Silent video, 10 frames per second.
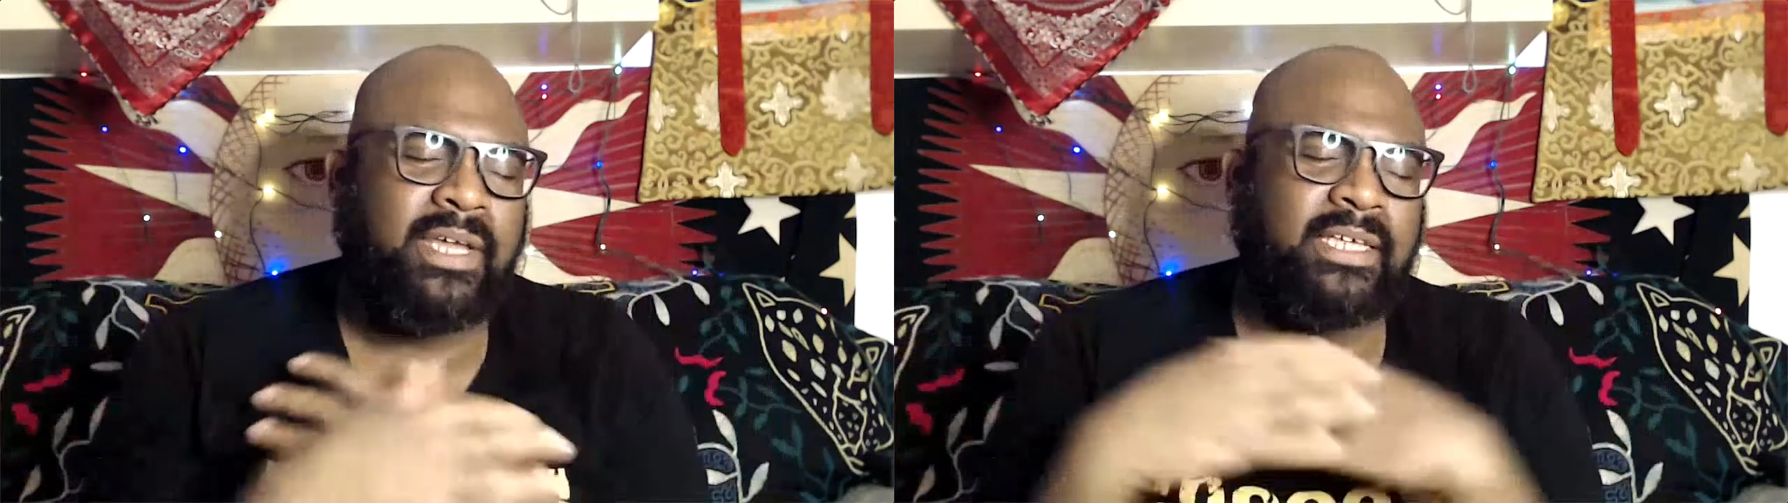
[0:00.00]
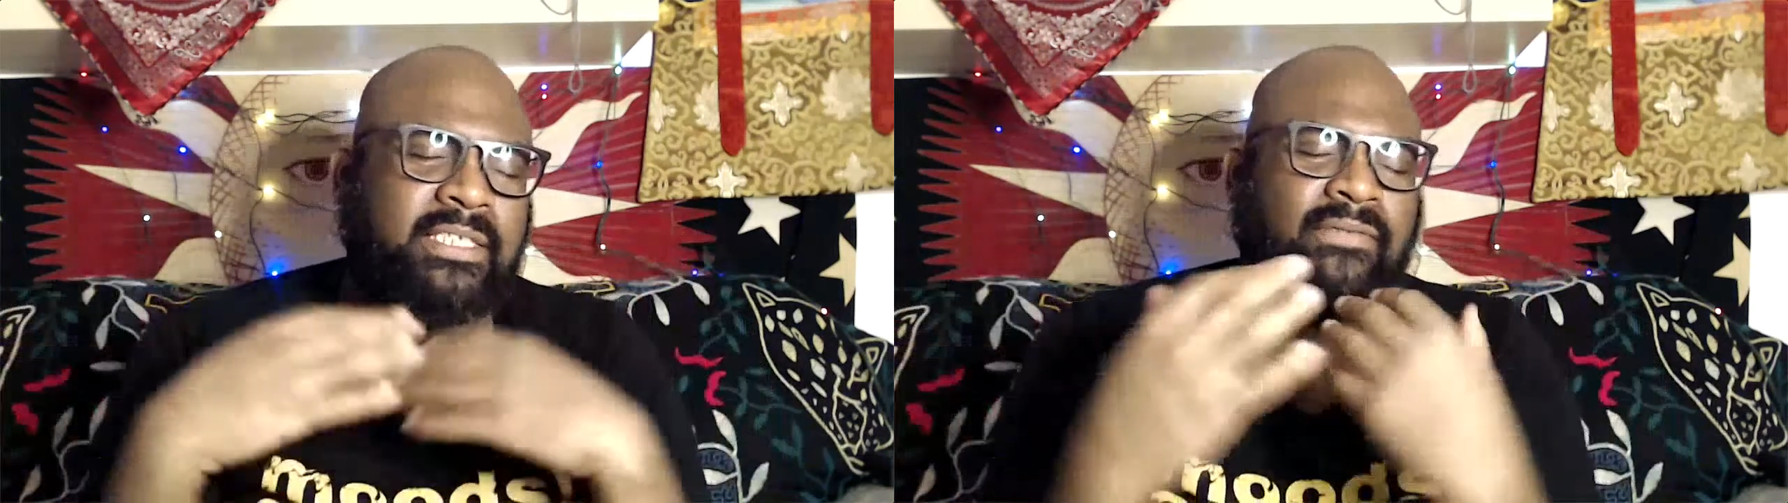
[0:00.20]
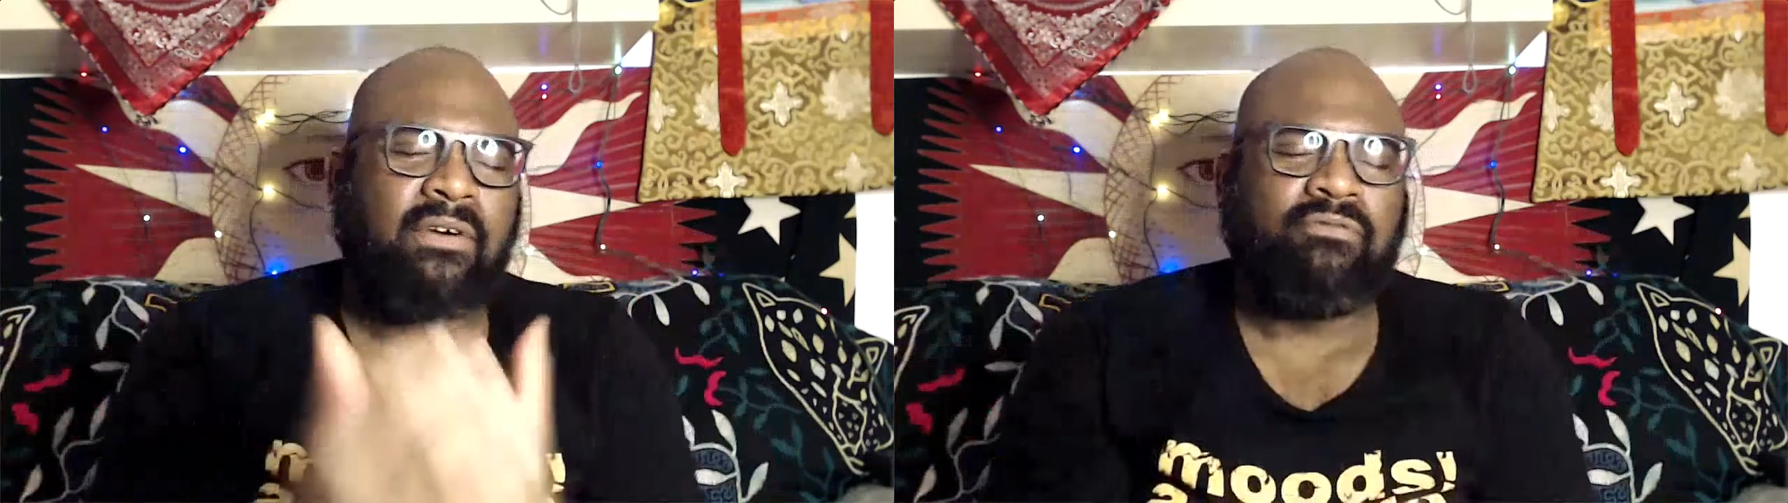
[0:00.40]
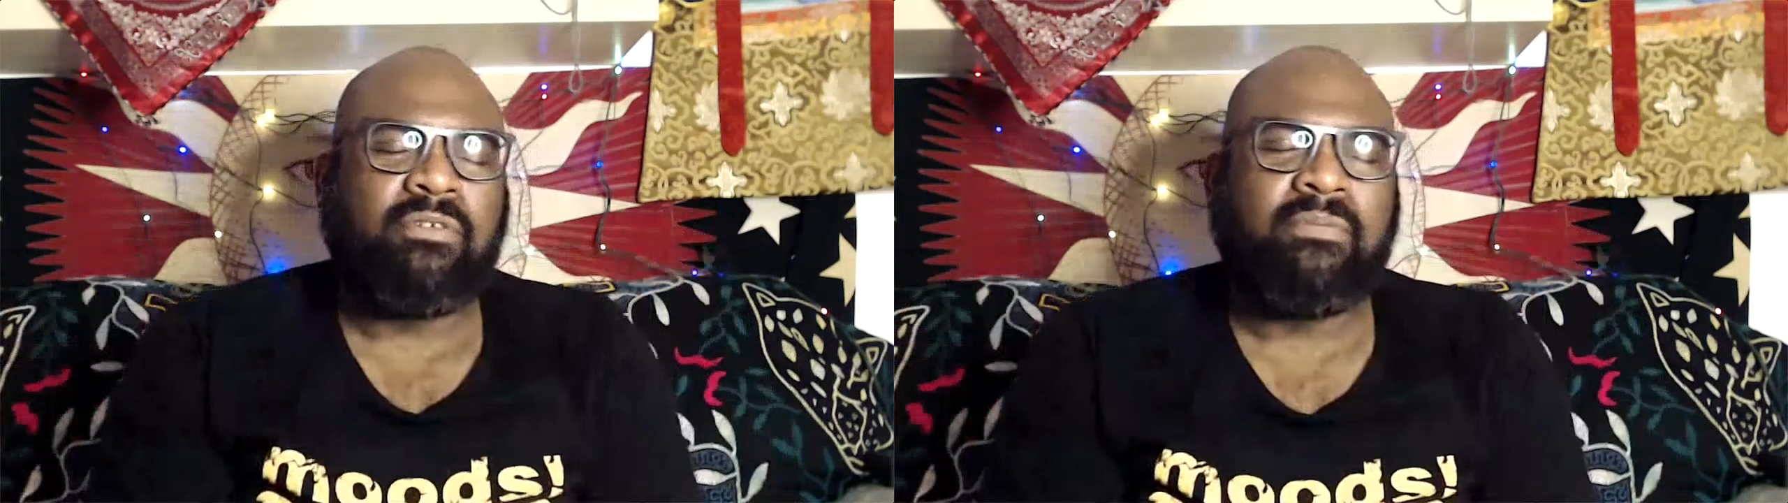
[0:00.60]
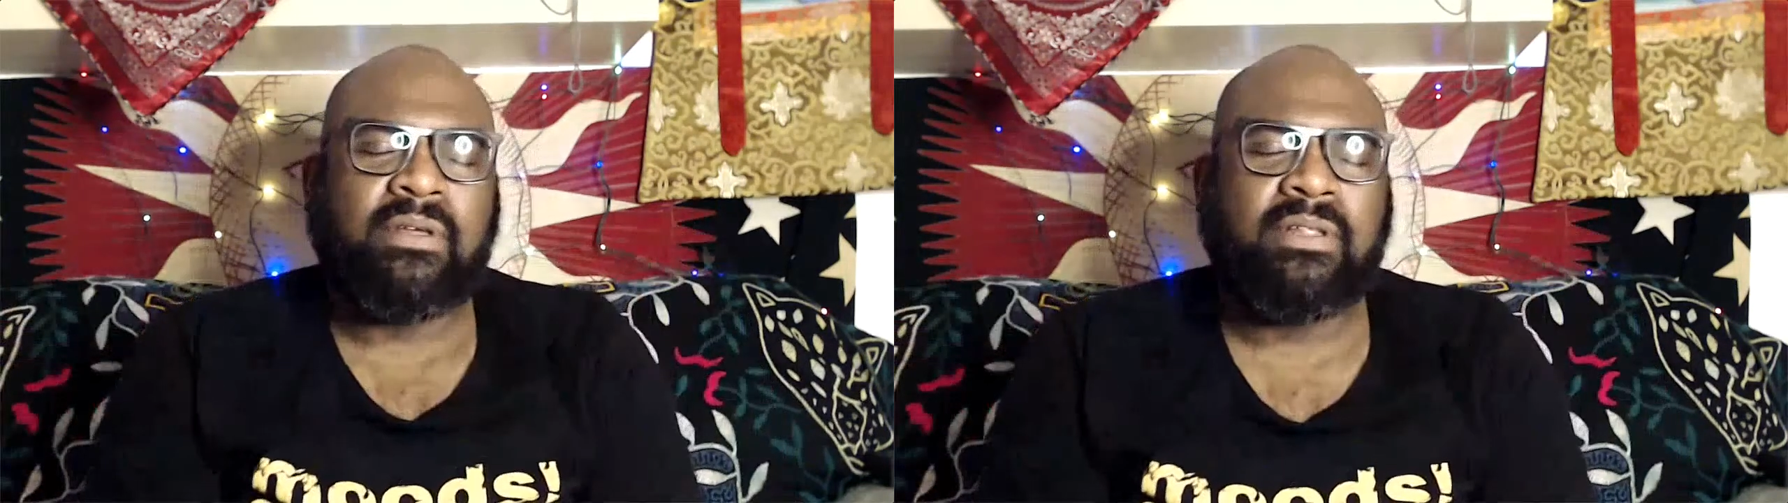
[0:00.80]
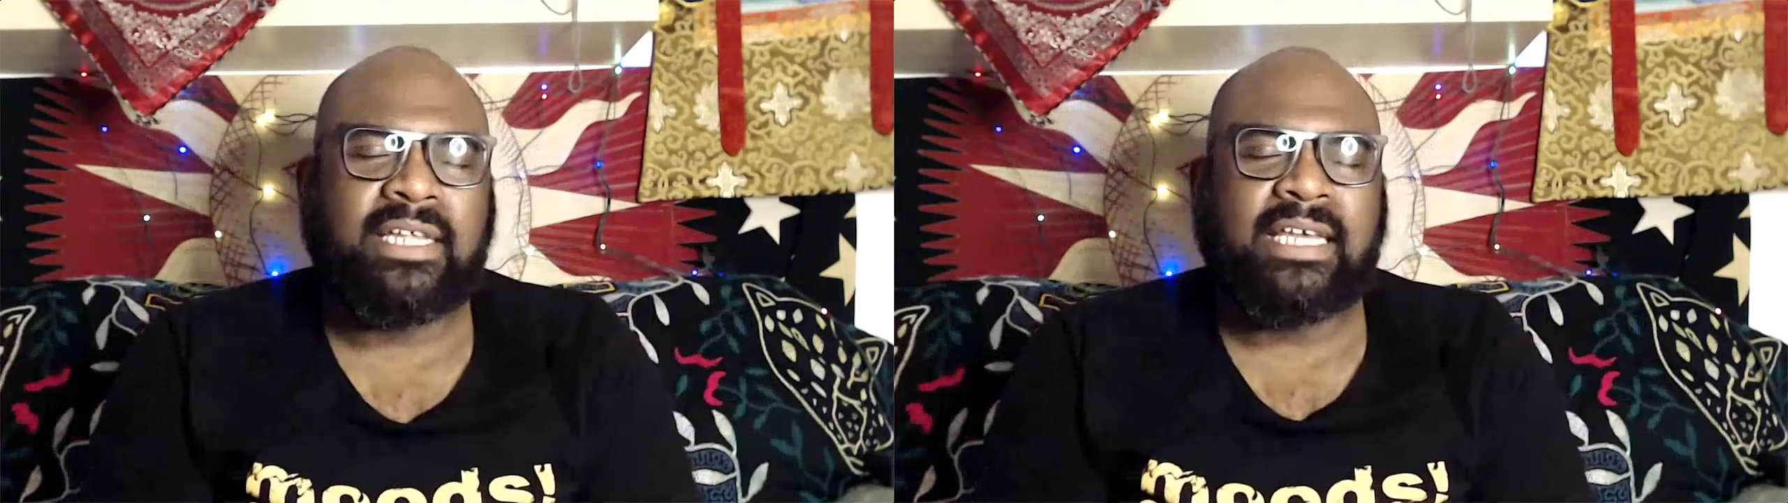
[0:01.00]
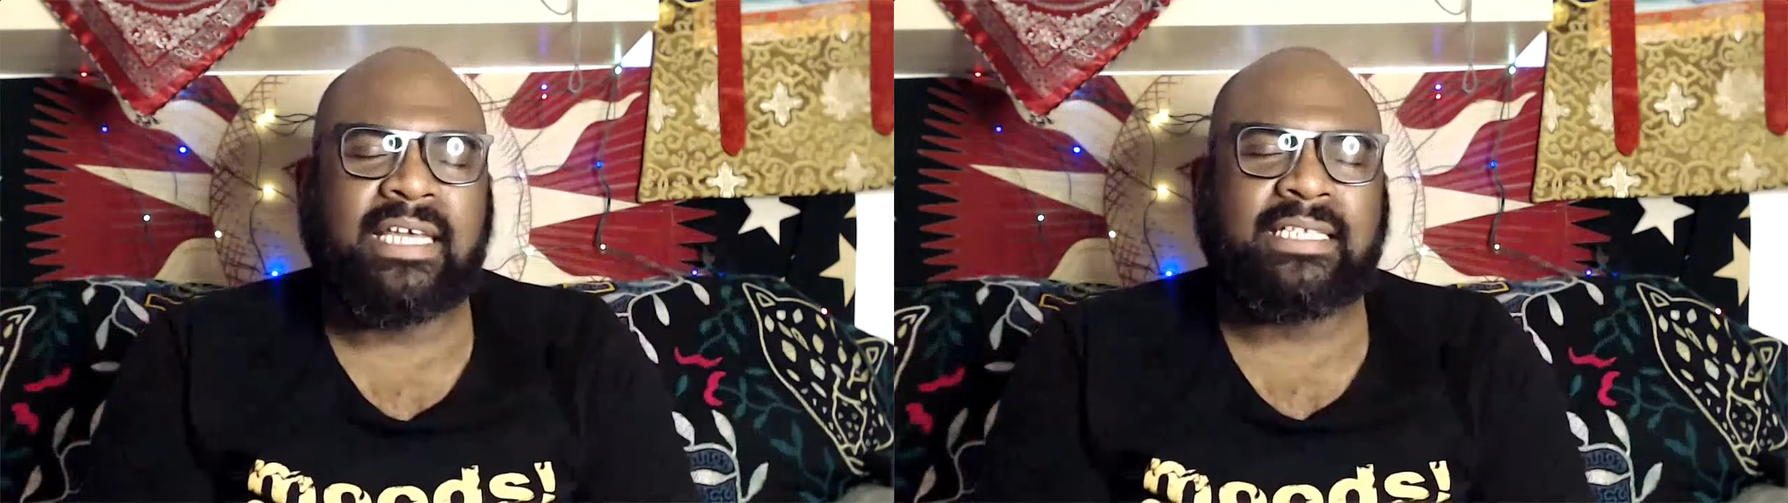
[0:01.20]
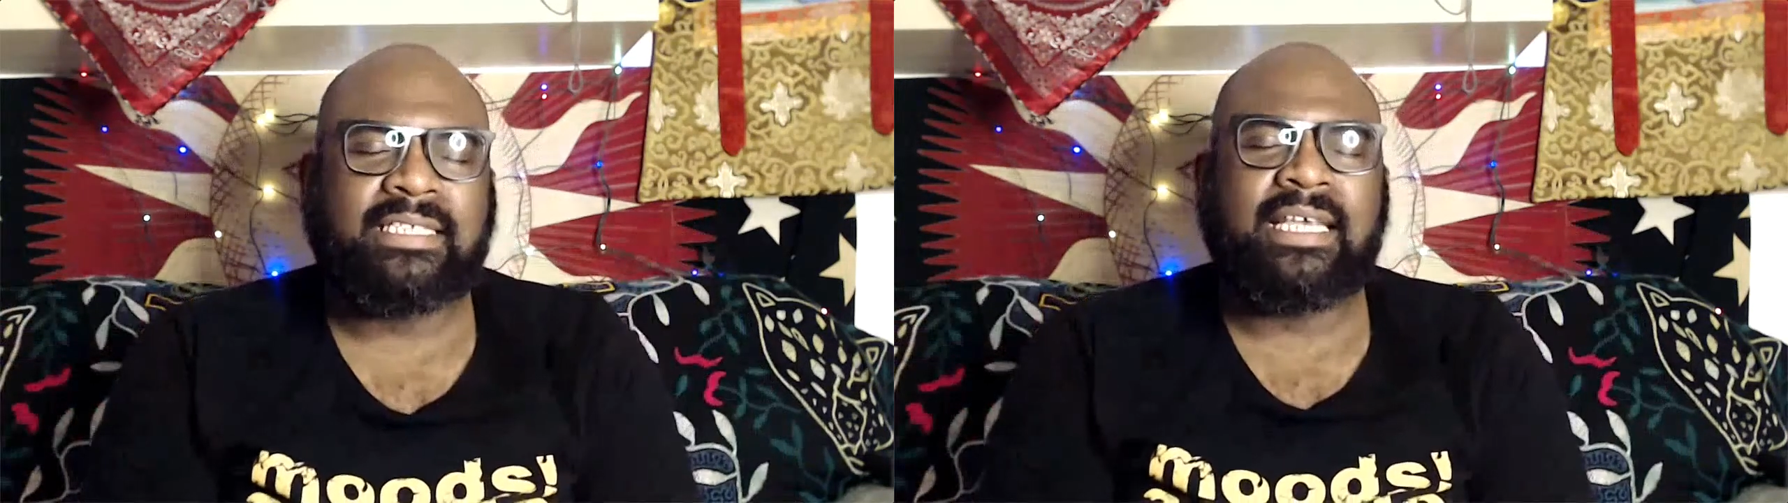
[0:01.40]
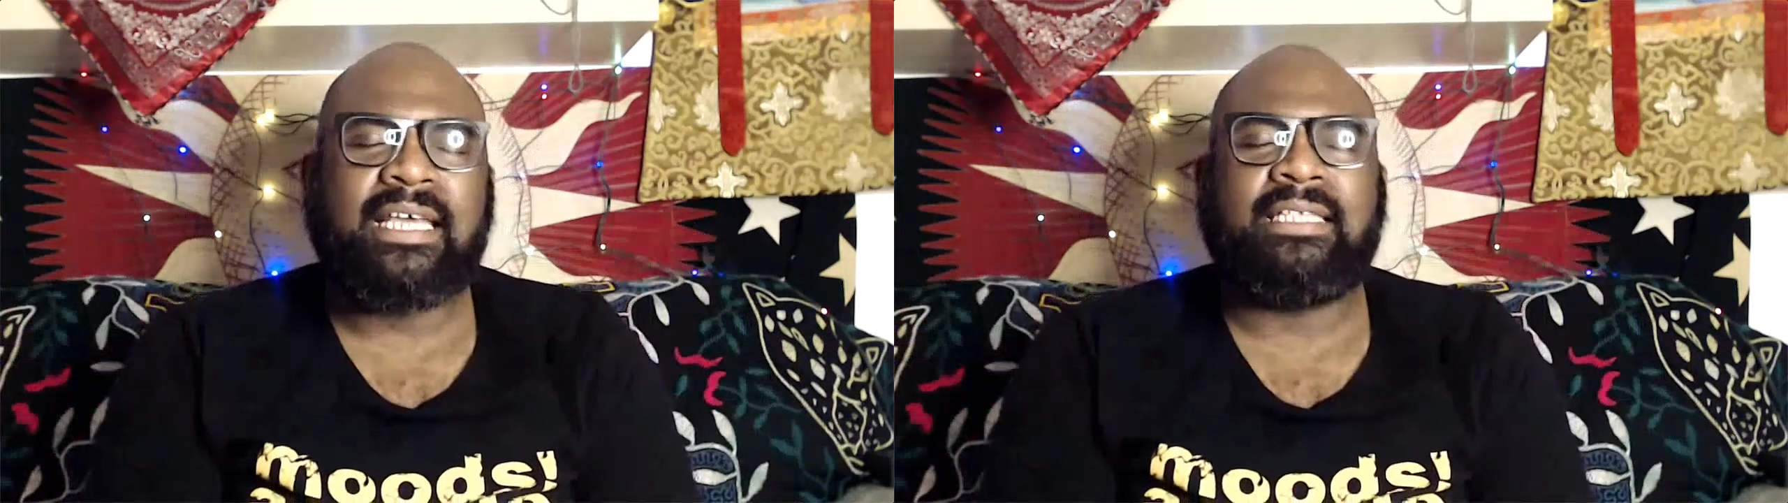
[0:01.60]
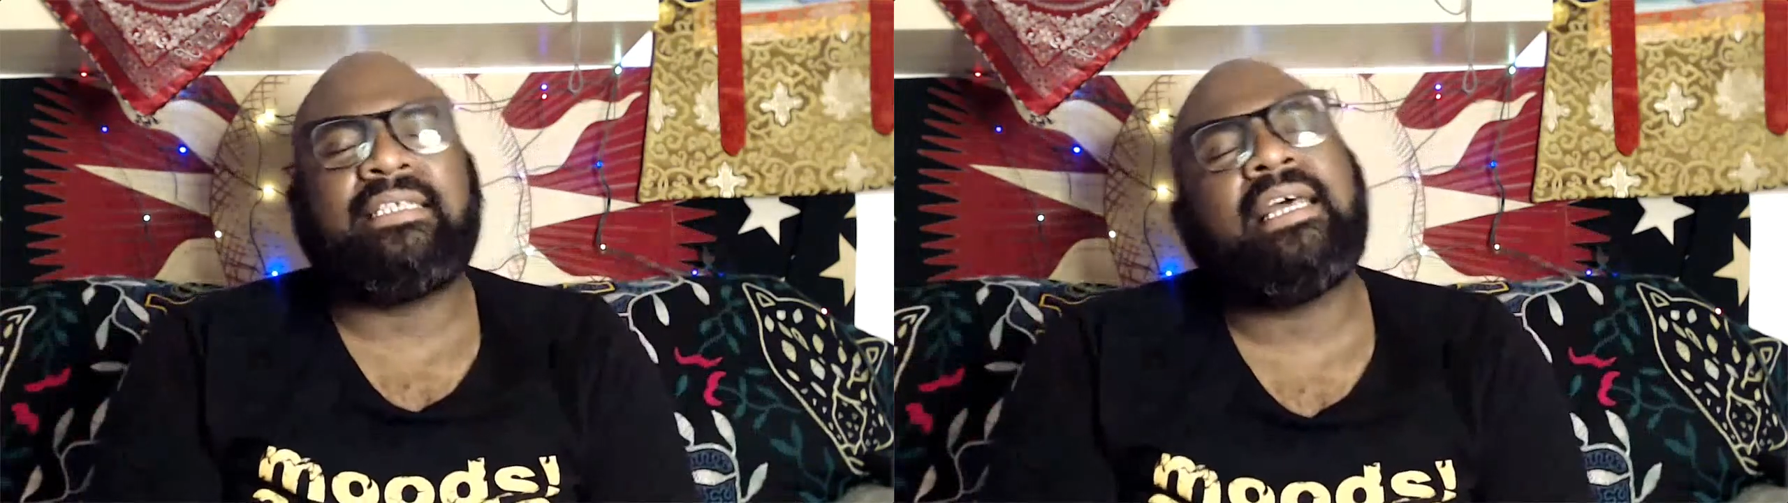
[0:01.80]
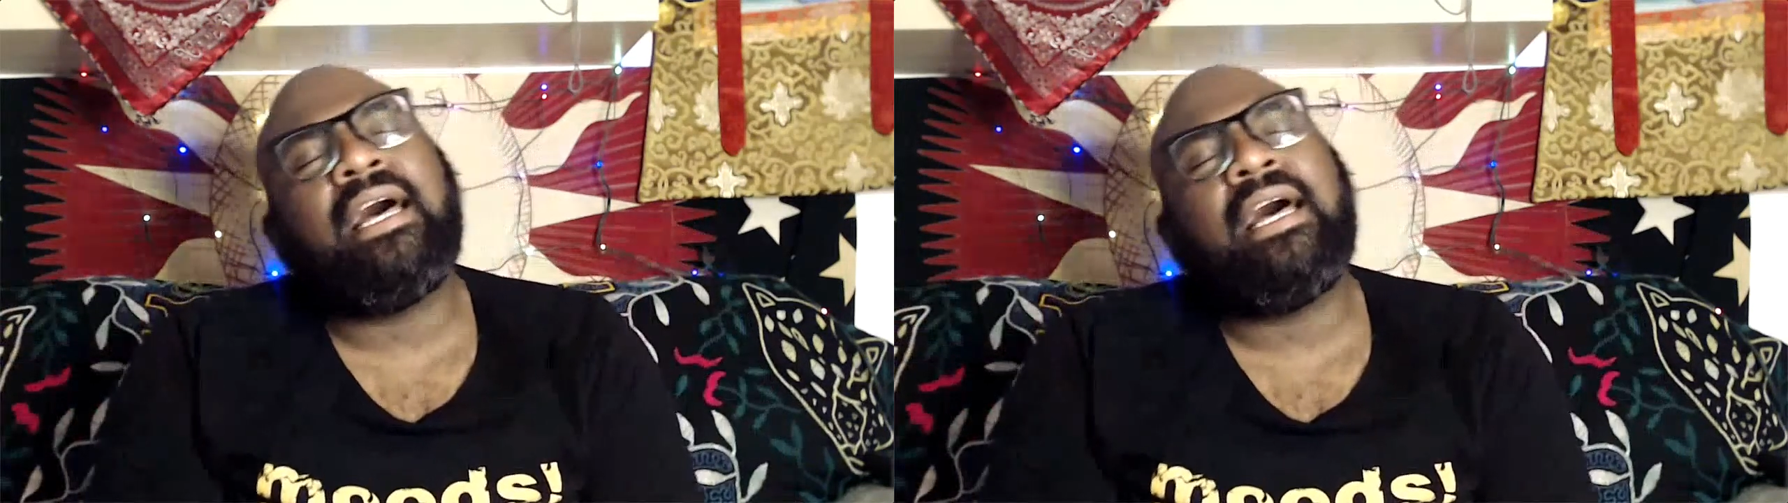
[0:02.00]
it's a vulnerability, it's